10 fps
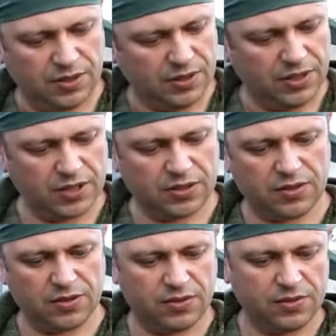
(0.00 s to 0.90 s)

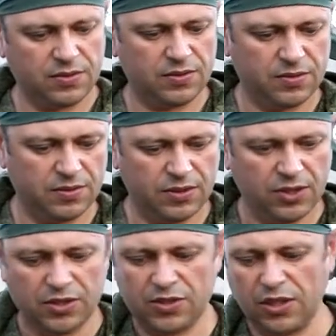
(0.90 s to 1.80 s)
Next
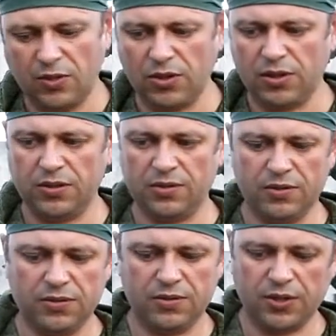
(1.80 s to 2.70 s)
is our
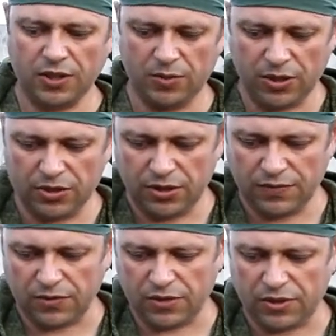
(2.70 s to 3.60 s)
second battery
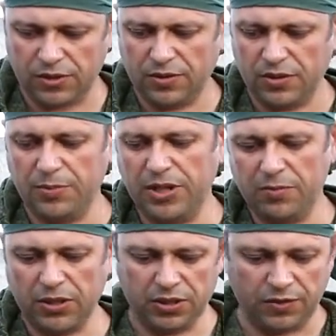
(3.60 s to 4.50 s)
for the main
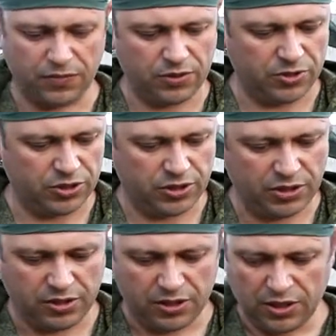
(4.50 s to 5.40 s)
battery for the machine
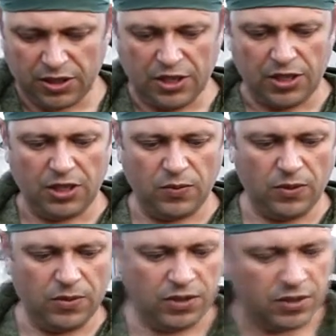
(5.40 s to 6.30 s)
gun.
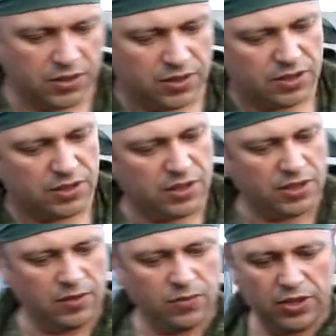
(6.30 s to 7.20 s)
However,
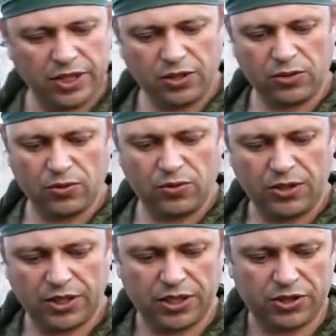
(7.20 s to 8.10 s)
I would like to
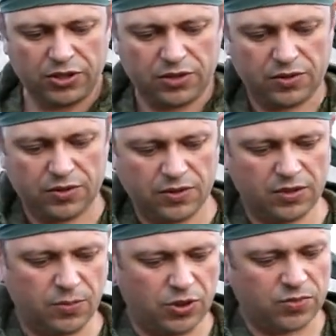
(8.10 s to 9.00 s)
attach
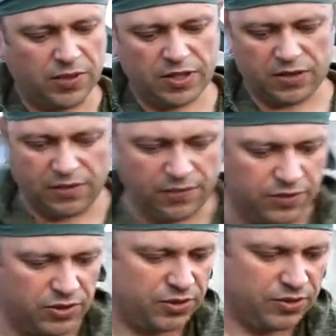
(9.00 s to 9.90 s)
the box magazine
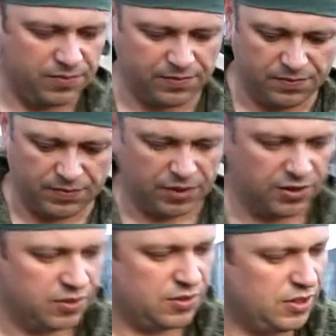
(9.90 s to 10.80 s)
first.
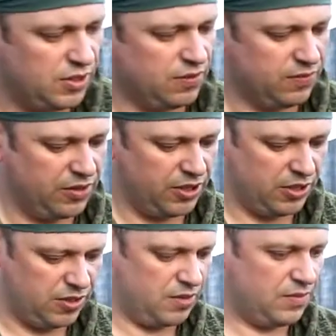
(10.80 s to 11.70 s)
It's done very
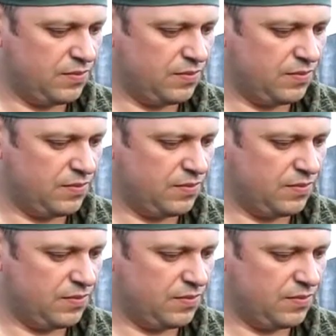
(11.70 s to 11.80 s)
easy.